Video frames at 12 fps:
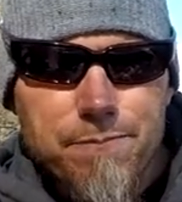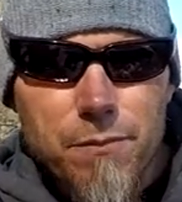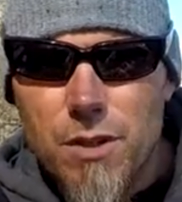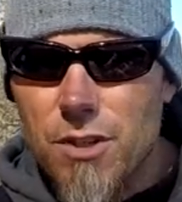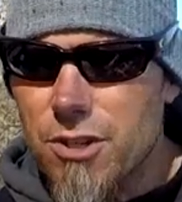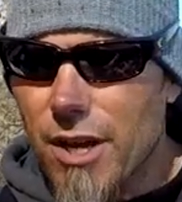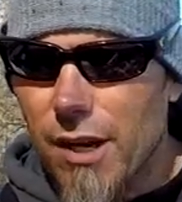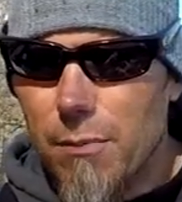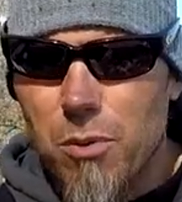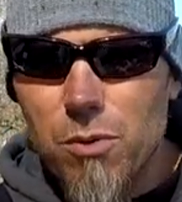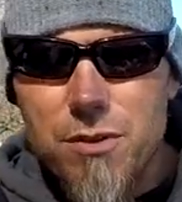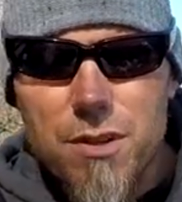you just kind of
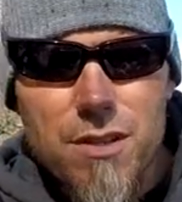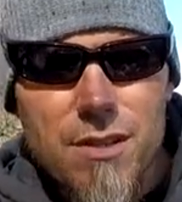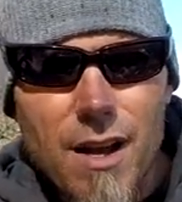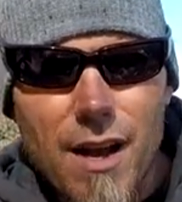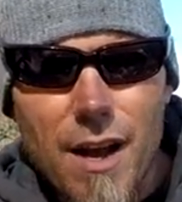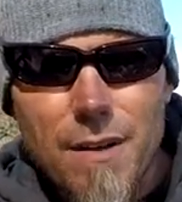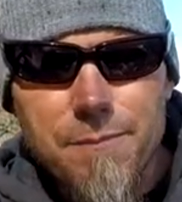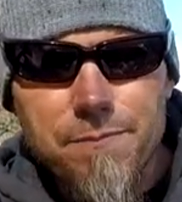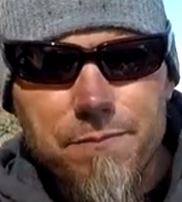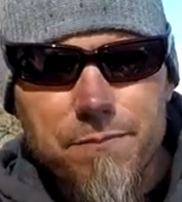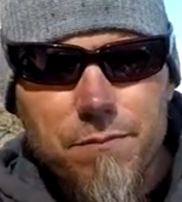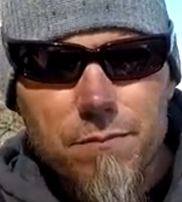pull to the side
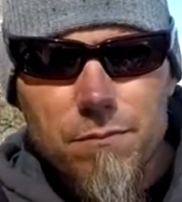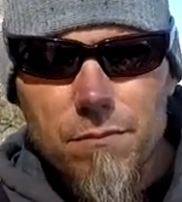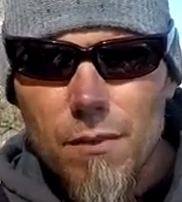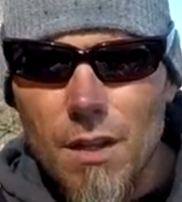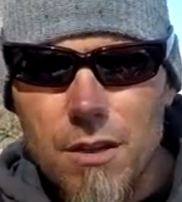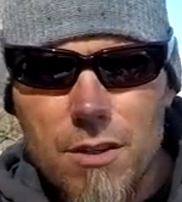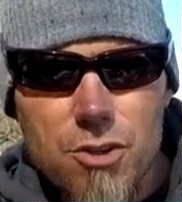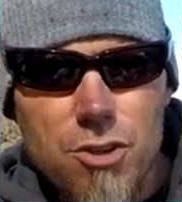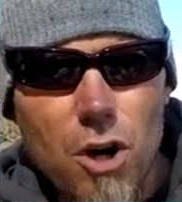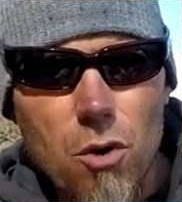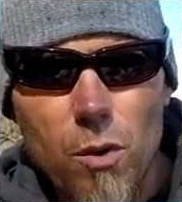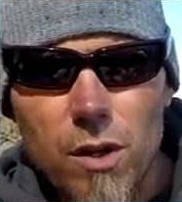and just
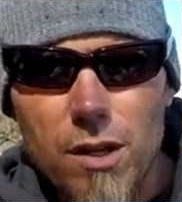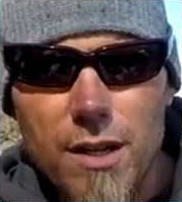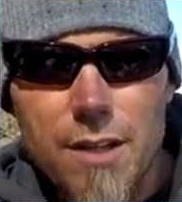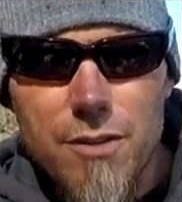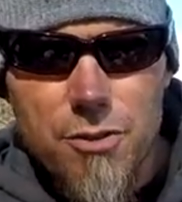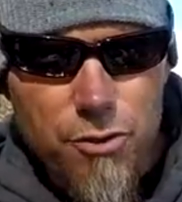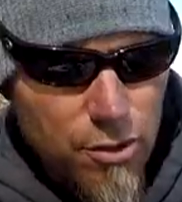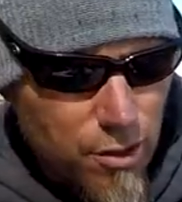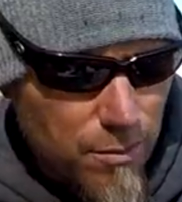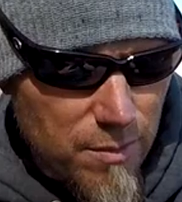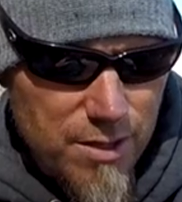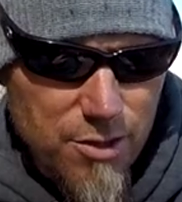start reeling into
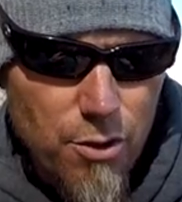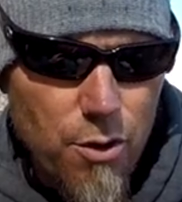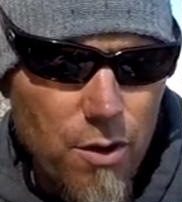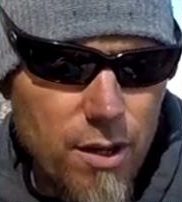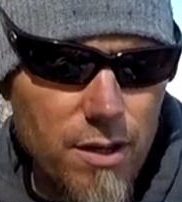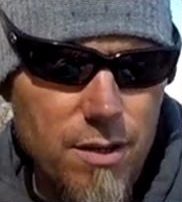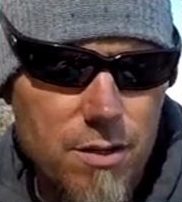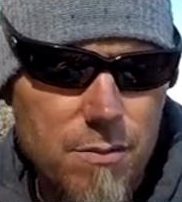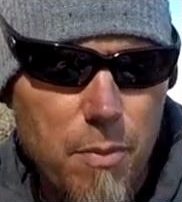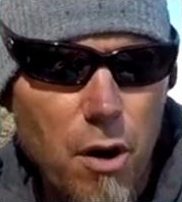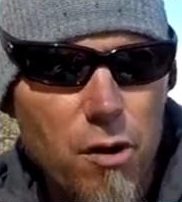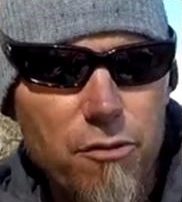them. This hook is
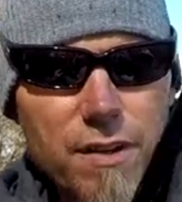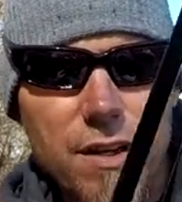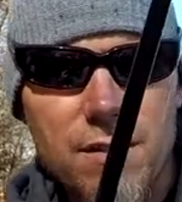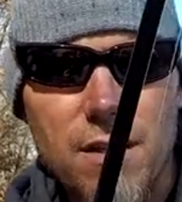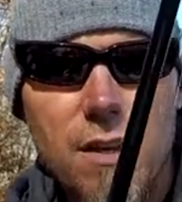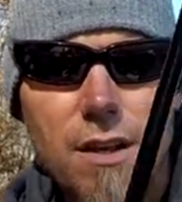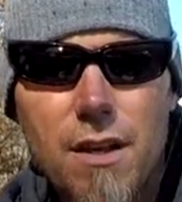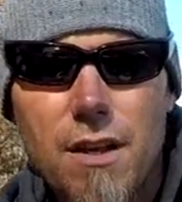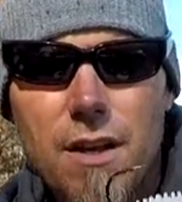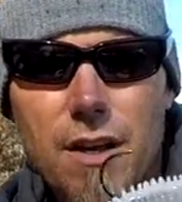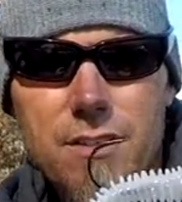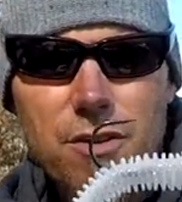perfect.
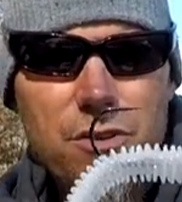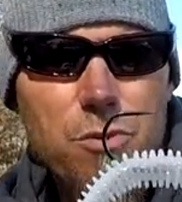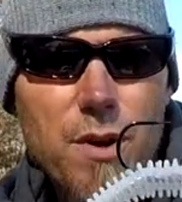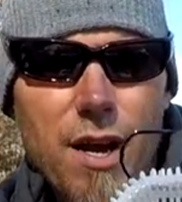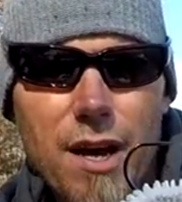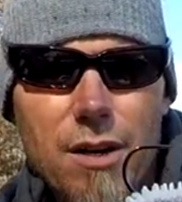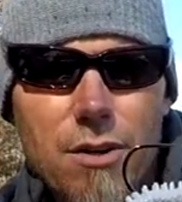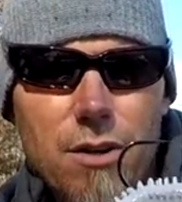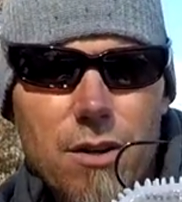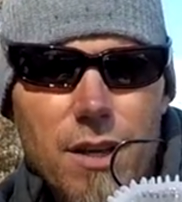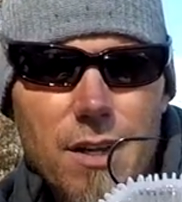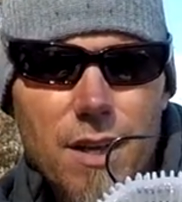It's a three-out
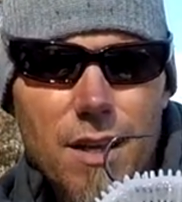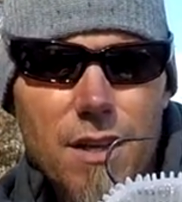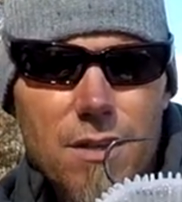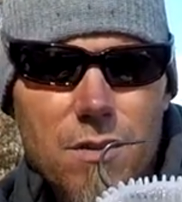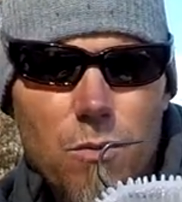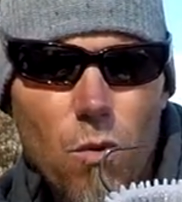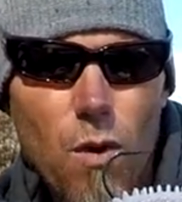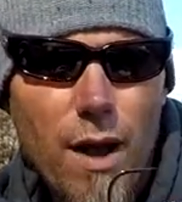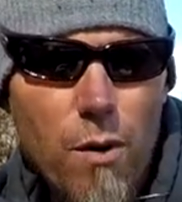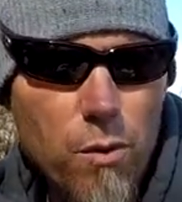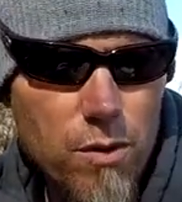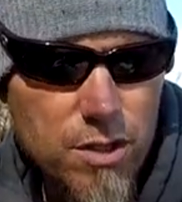hook and it gets them
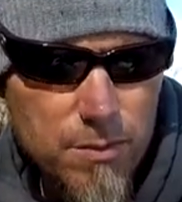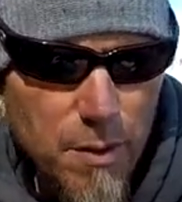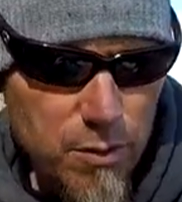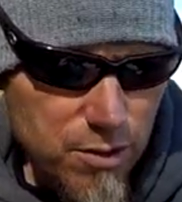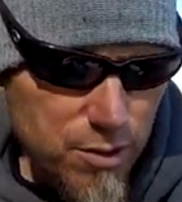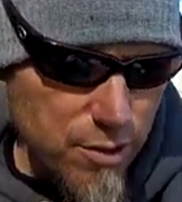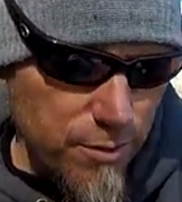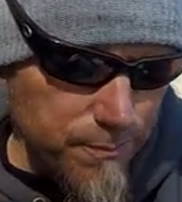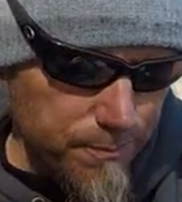right where it's supposed to.